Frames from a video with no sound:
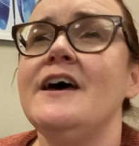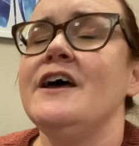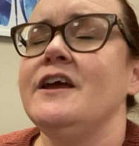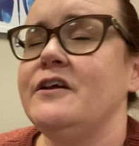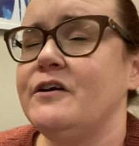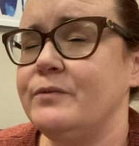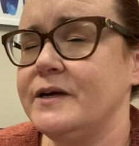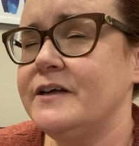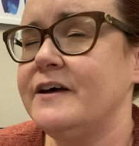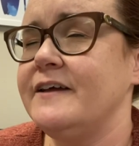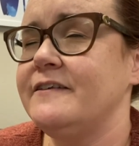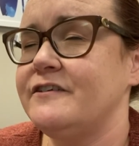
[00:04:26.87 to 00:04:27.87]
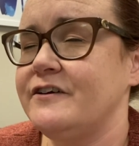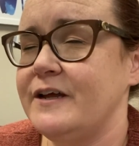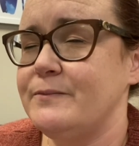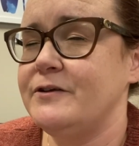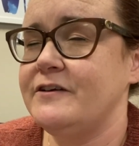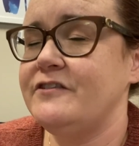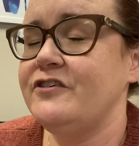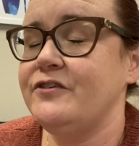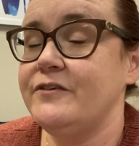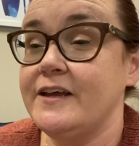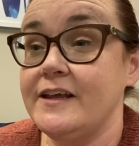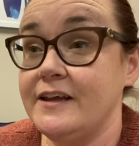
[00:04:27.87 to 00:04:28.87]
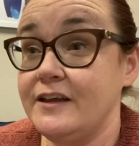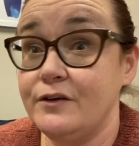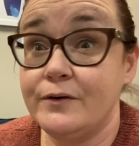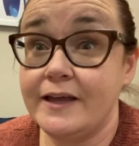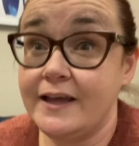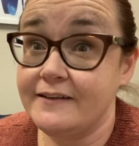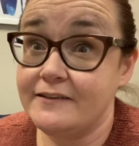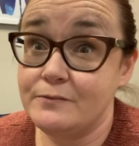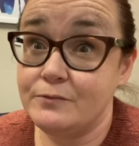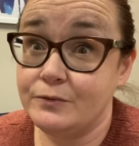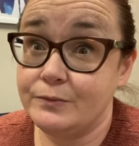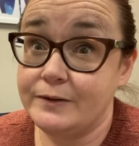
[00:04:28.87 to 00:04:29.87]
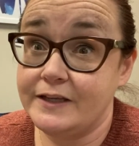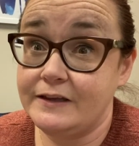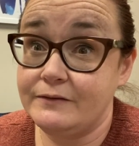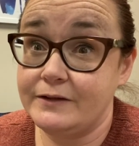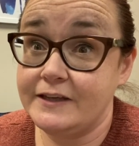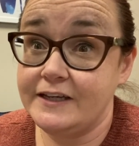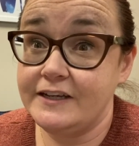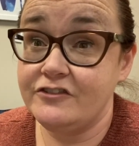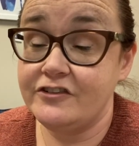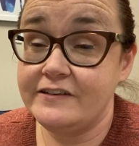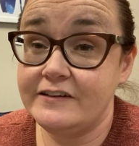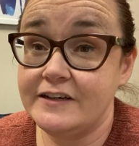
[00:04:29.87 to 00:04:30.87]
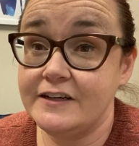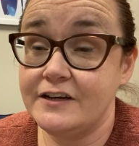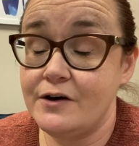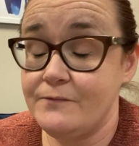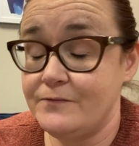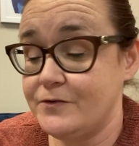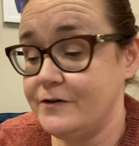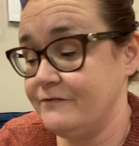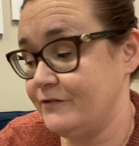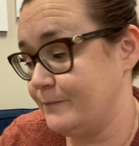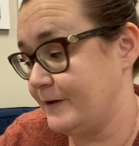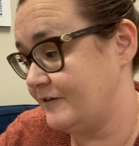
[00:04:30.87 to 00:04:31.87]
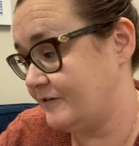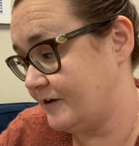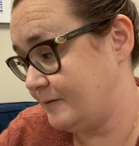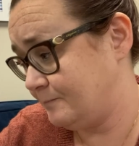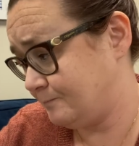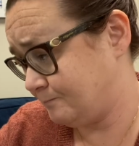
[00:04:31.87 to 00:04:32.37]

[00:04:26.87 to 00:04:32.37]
when clients are able to tune in, you can get some really interesting and helpful information.